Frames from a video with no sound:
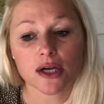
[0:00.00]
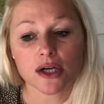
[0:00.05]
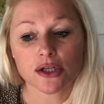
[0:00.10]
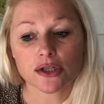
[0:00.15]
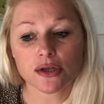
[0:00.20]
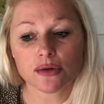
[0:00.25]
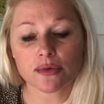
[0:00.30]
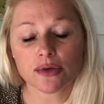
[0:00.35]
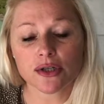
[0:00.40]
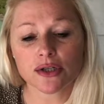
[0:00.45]

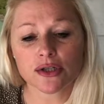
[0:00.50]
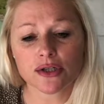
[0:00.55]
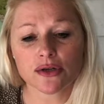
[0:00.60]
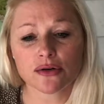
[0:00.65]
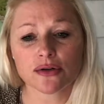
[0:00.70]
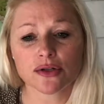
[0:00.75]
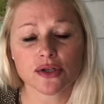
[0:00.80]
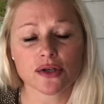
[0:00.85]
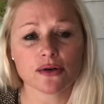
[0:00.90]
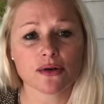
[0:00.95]
So I wanted to
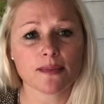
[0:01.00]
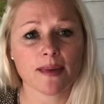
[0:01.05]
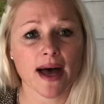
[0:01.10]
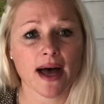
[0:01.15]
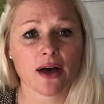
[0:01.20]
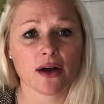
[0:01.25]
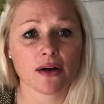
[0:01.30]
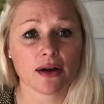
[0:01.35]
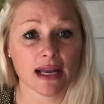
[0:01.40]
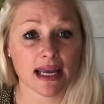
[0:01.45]
talk to you
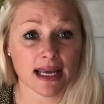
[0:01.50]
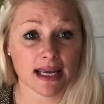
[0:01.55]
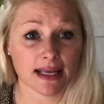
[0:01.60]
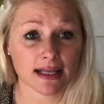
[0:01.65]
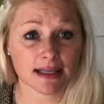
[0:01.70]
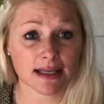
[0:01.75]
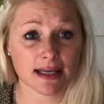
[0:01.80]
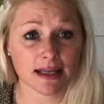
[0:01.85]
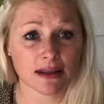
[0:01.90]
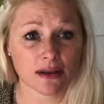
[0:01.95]
about
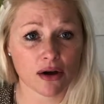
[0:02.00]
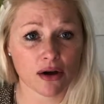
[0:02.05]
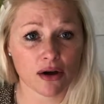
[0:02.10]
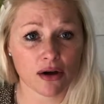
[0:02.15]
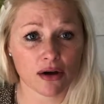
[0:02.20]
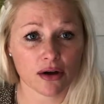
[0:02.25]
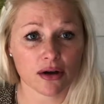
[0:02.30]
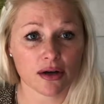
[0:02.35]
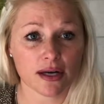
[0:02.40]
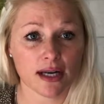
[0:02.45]
healing the
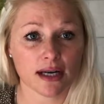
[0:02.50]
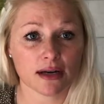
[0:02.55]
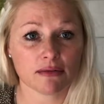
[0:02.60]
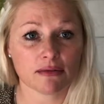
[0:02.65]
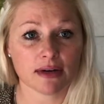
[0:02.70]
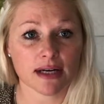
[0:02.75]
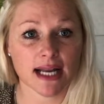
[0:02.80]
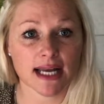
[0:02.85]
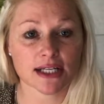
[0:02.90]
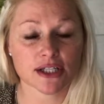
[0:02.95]
hurt in a
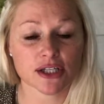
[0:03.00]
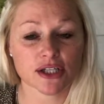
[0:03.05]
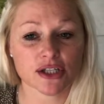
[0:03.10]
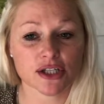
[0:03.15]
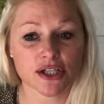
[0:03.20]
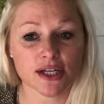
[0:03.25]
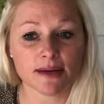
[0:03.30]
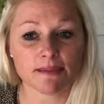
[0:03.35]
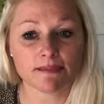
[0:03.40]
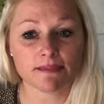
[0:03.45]

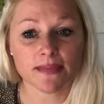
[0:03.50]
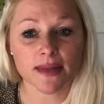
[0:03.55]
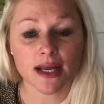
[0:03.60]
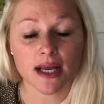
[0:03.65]
relationship.